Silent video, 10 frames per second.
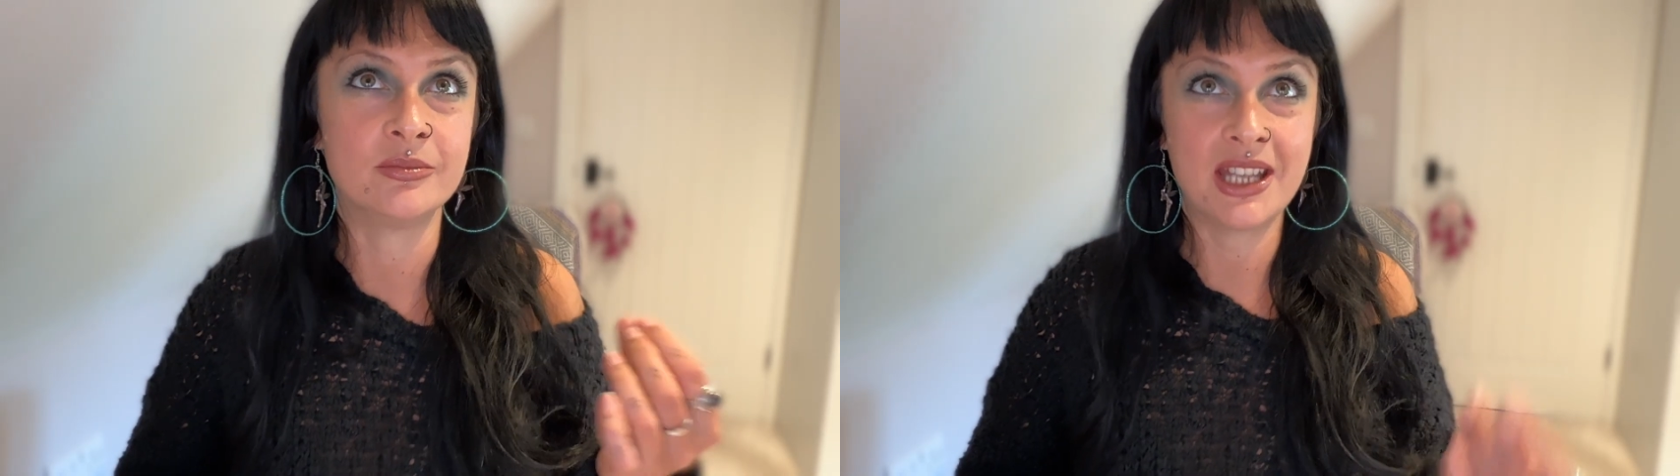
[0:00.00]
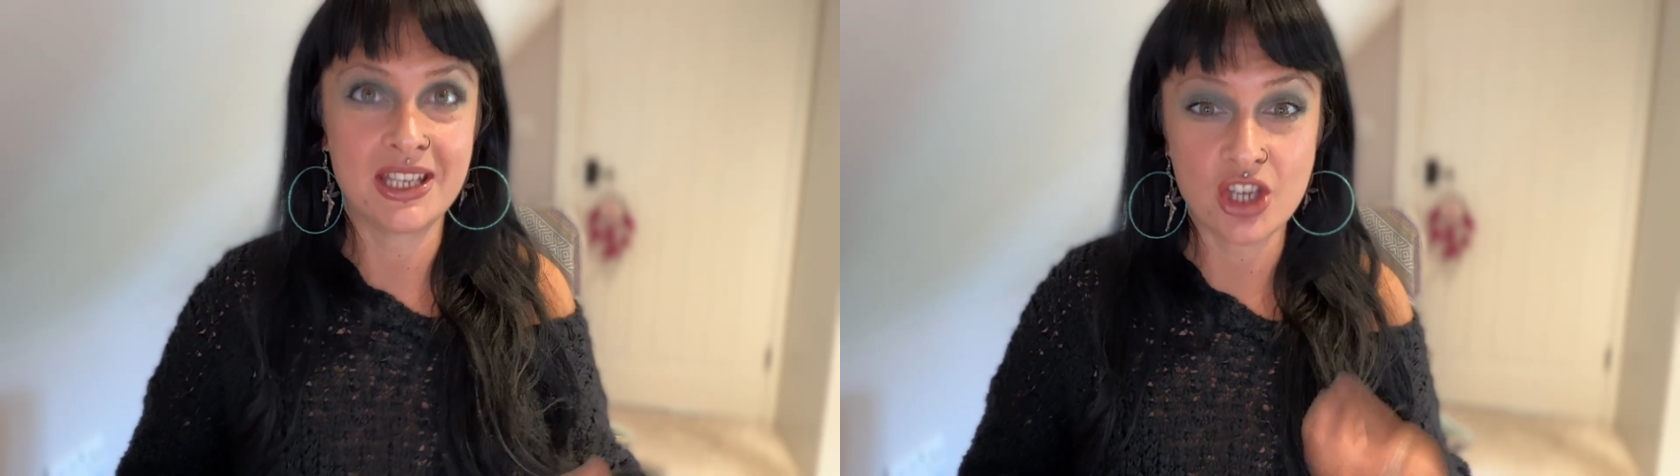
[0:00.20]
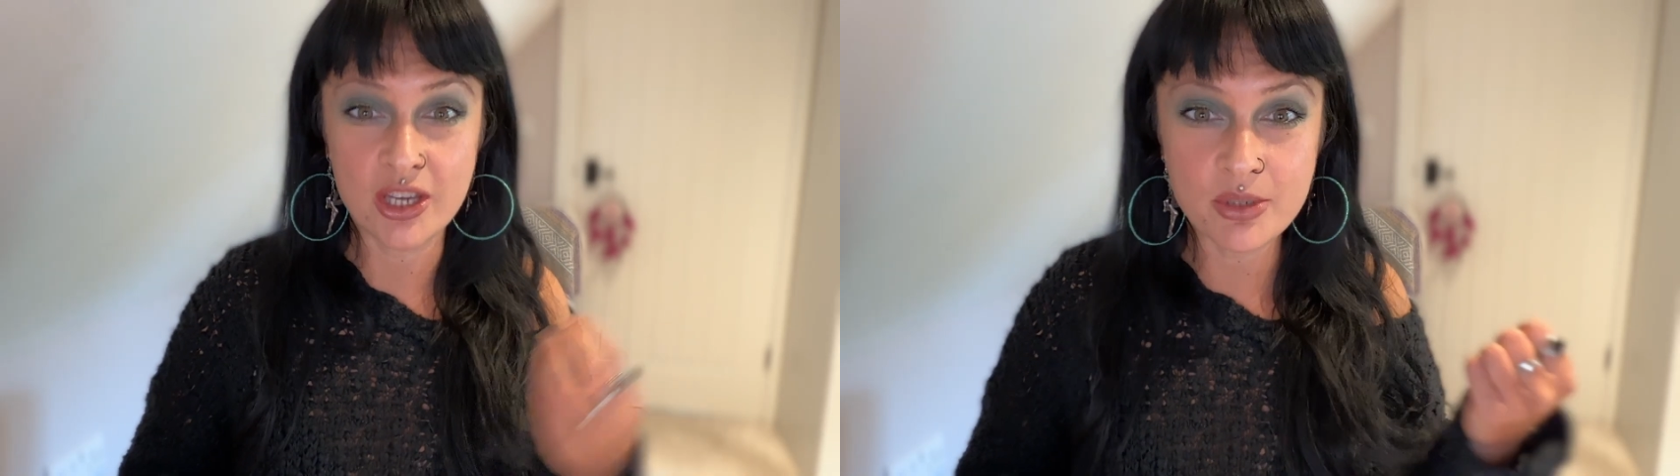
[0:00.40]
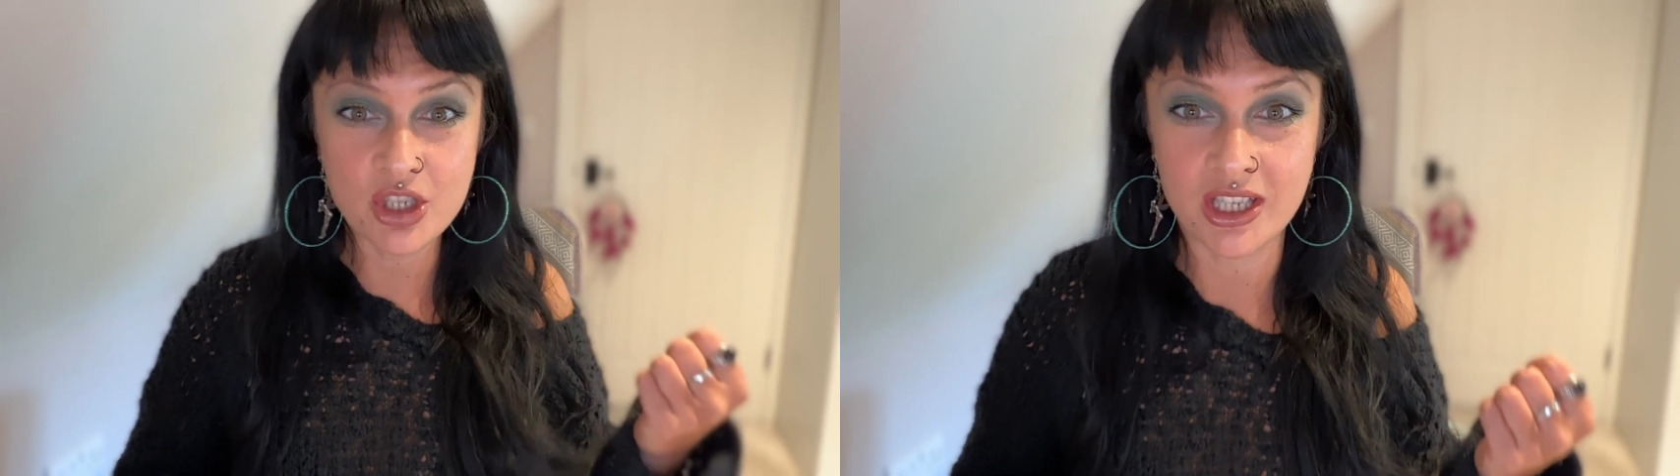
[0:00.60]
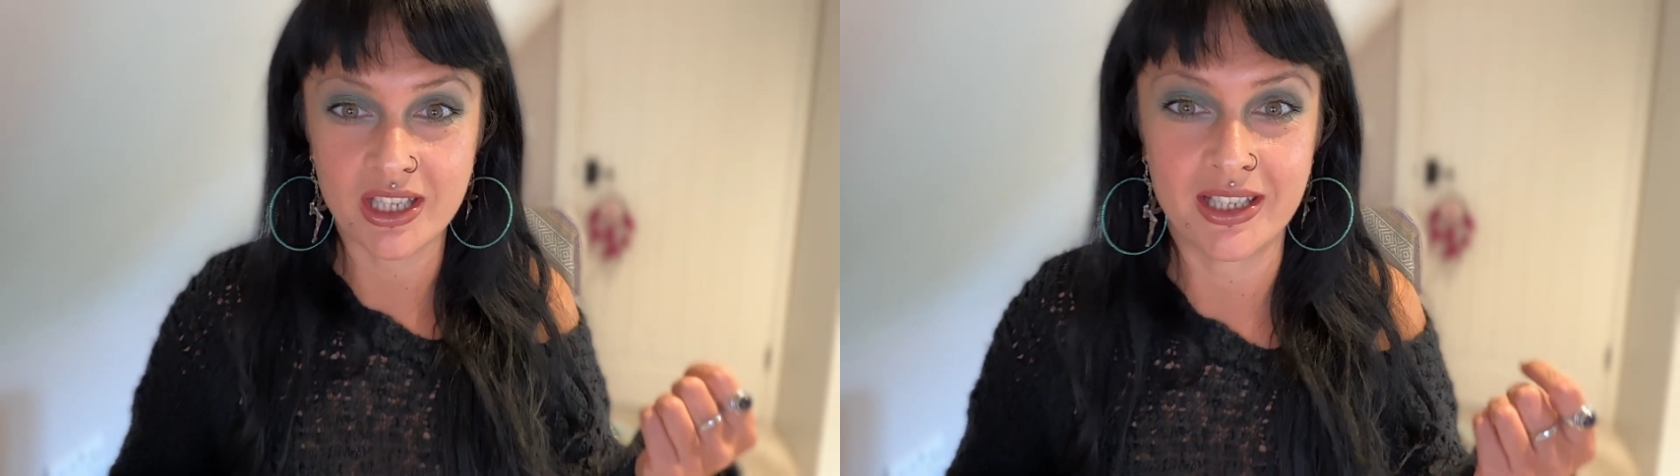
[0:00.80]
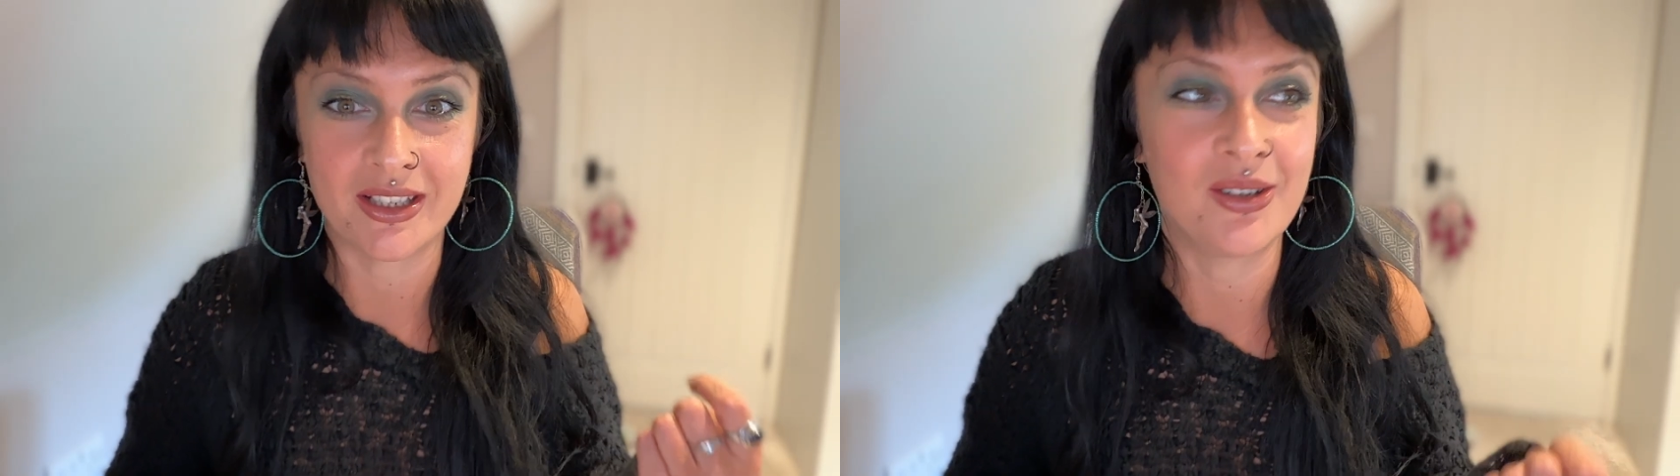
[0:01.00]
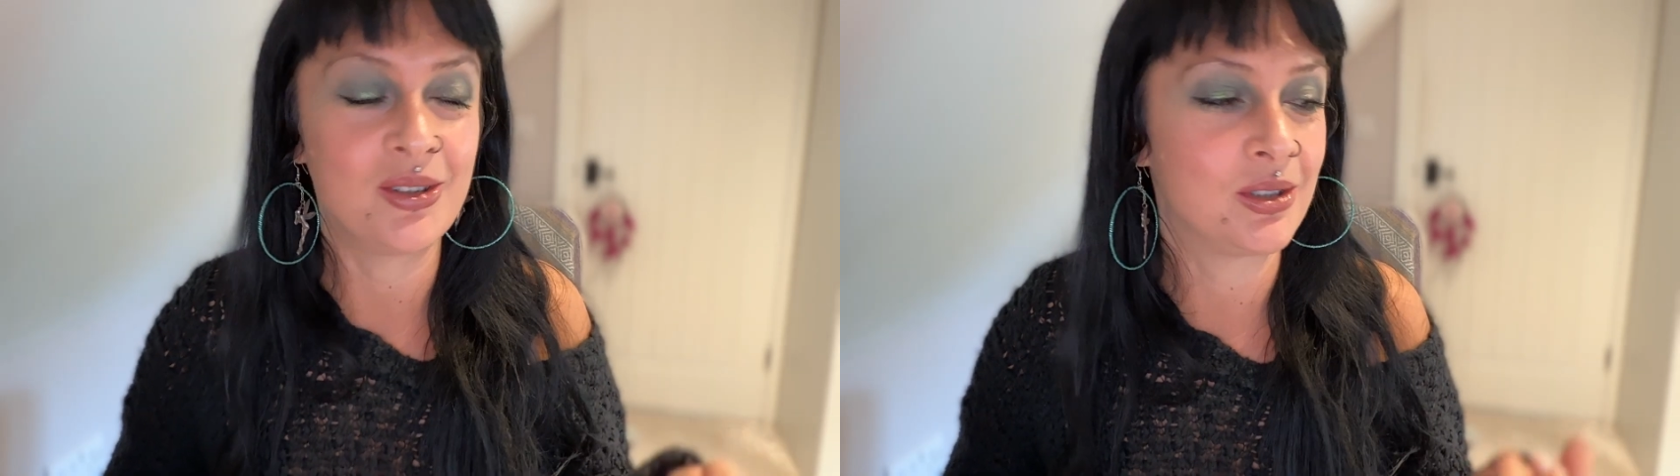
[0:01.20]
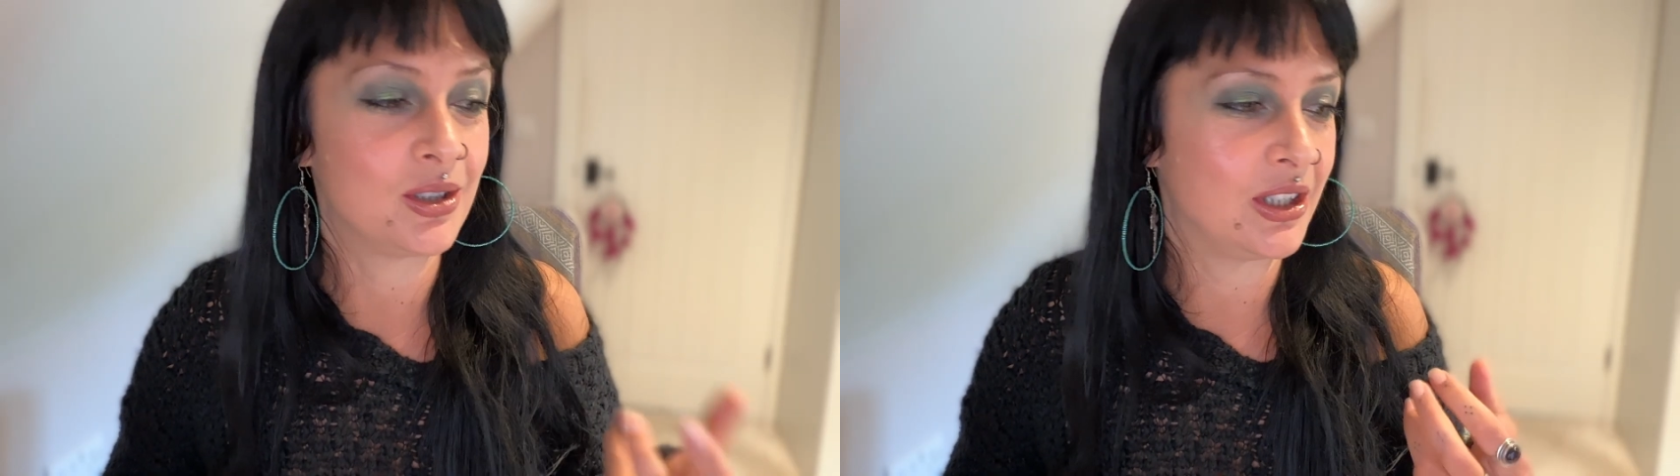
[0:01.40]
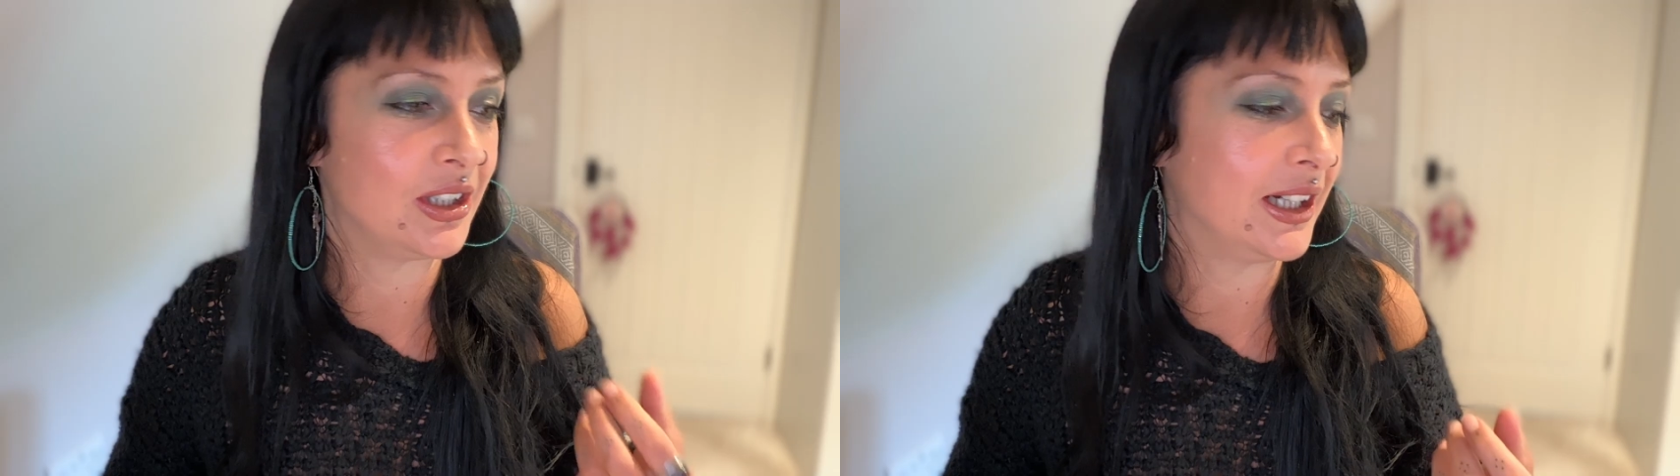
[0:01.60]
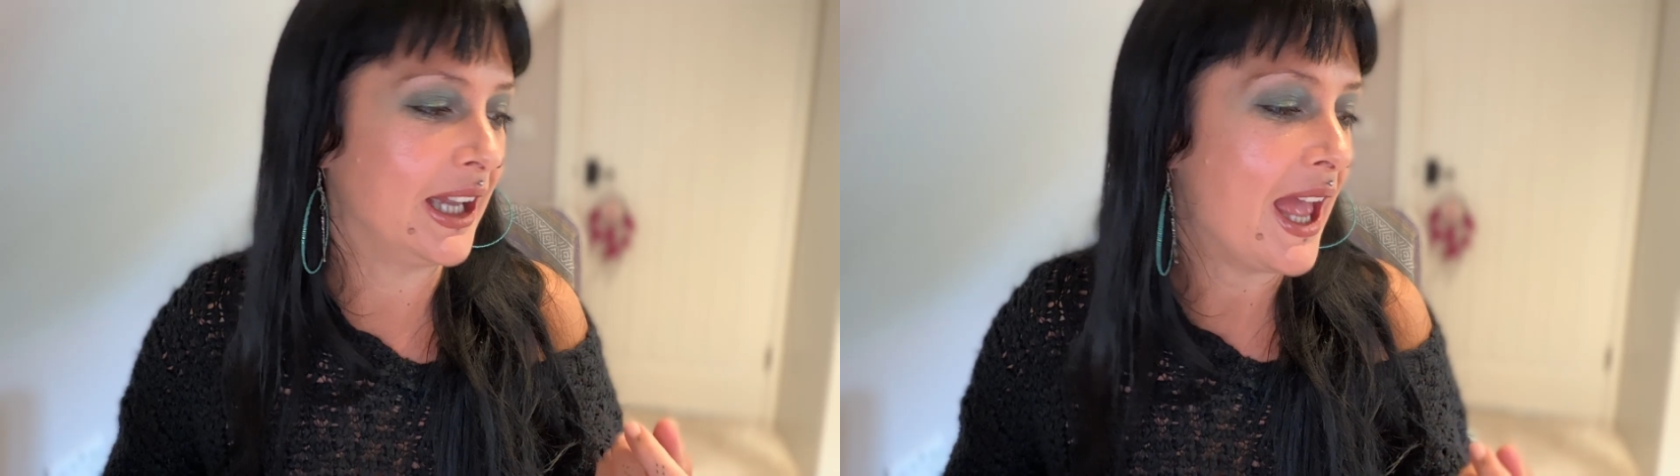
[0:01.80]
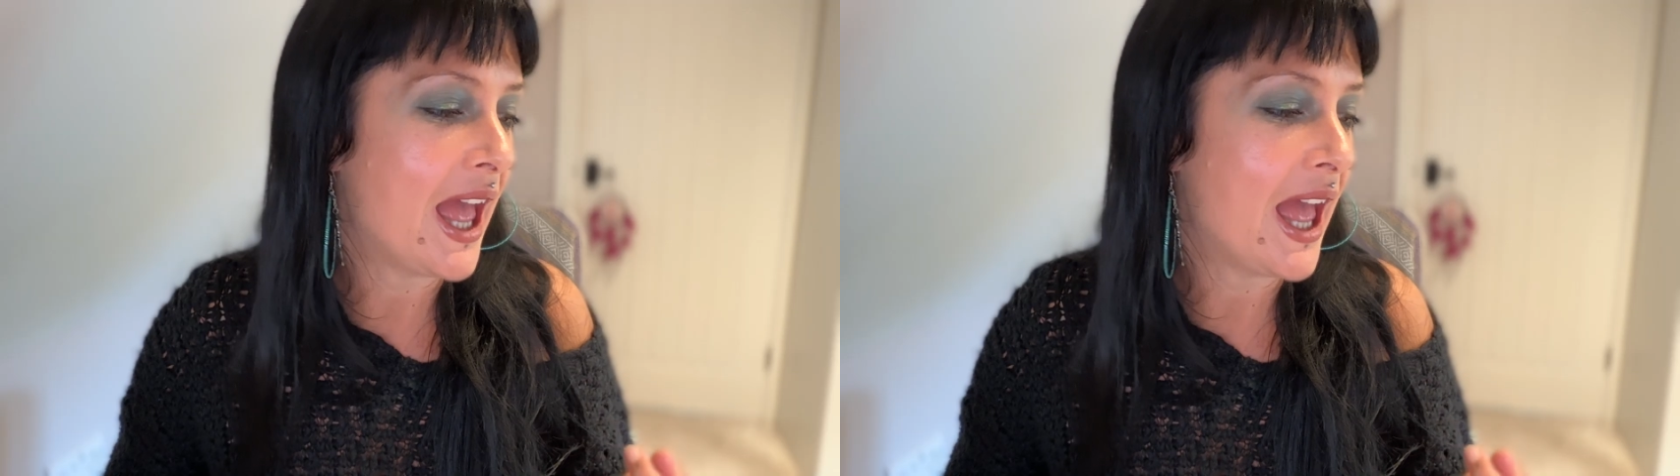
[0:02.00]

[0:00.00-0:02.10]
Egyptian or